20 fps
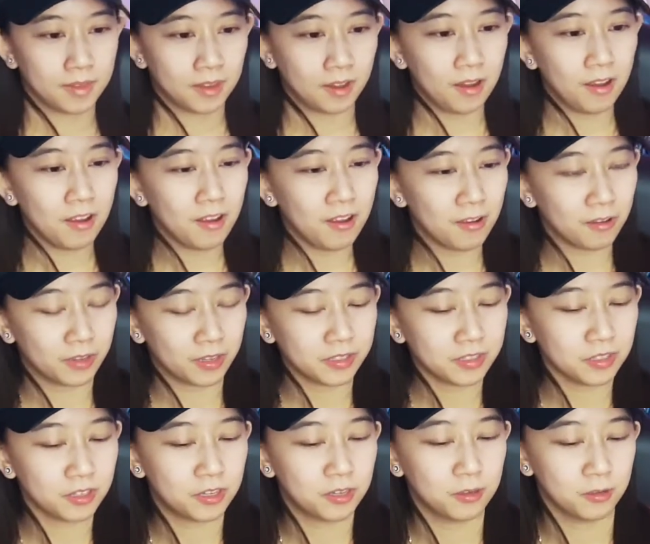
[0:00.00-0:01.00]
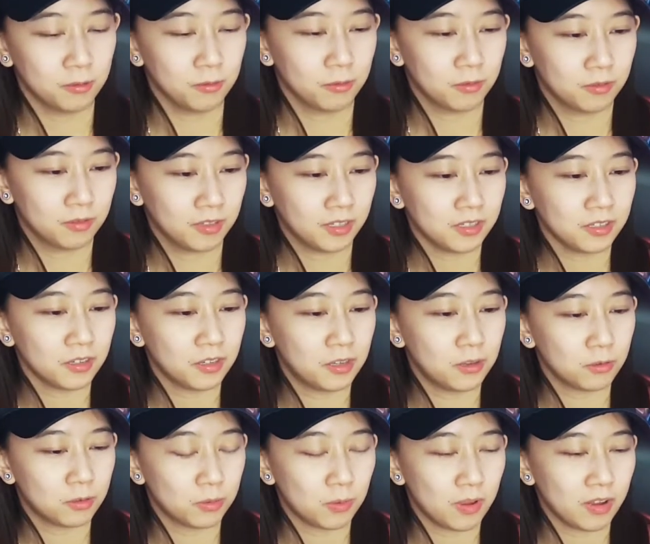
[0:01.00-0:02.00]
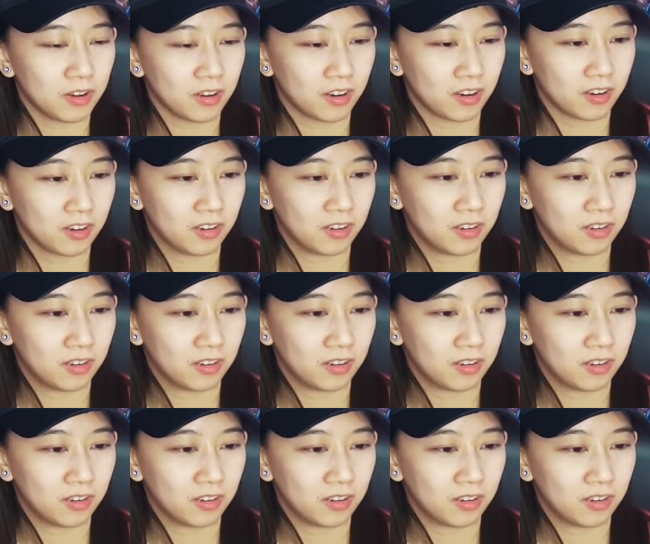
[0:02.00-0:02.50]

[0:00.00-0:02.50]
Oh, that's cute. That's a cute sweater.